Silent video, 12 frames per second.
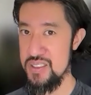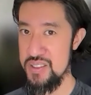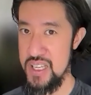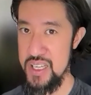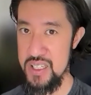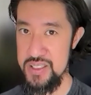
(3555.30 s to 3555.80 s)

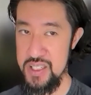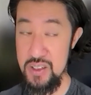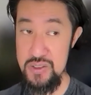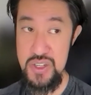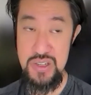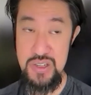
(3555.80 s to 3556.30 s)
the AI
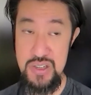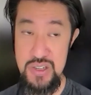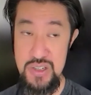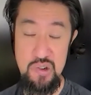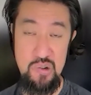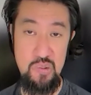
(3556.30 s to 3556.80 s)
technology and
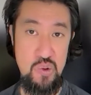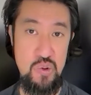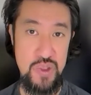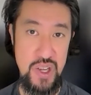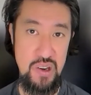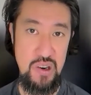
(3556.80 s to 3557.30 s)
knowing
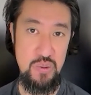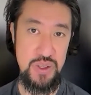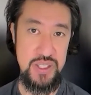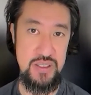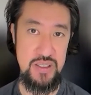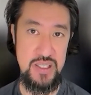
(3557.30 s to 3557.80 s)
who they are
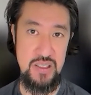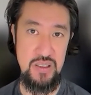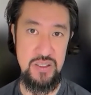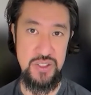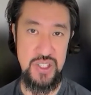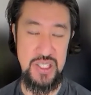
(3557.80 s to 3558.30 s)
within the
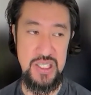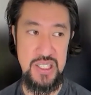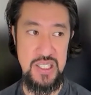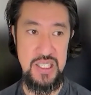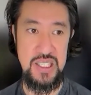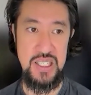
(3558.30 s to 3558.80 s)
technology
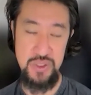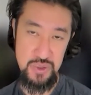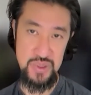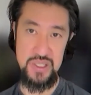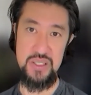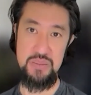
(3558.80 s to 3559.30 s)
is
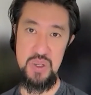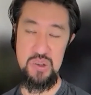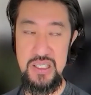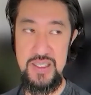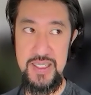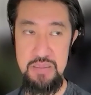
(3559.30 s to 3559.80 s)
really the
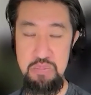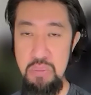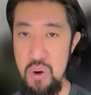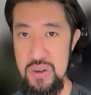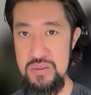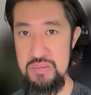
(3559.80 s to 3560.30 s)
most
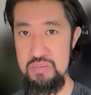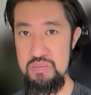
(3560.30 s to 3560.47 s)
important